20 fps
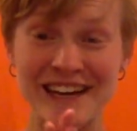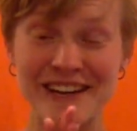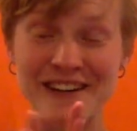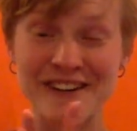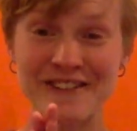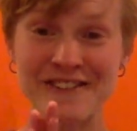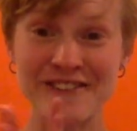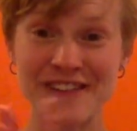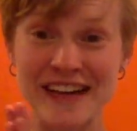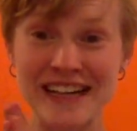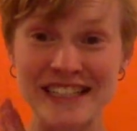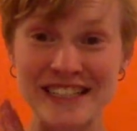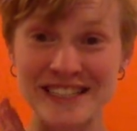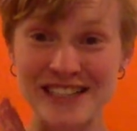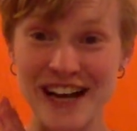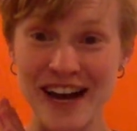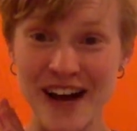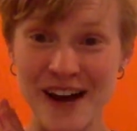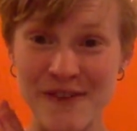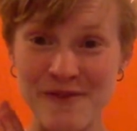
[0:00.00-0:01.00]
Great
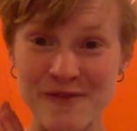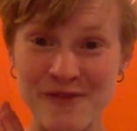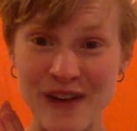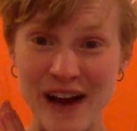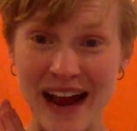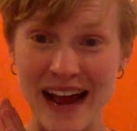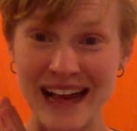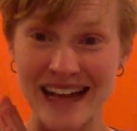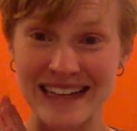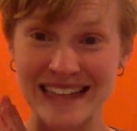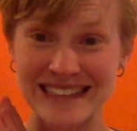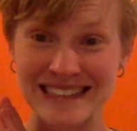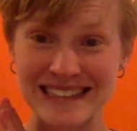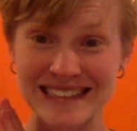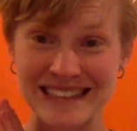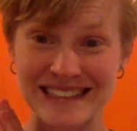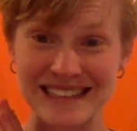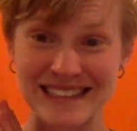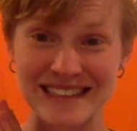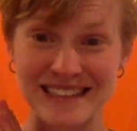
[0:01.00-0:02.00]
job,
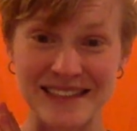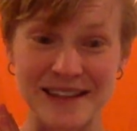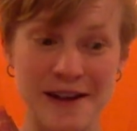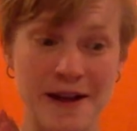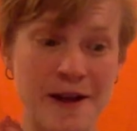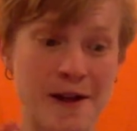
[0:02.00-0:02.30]
friends!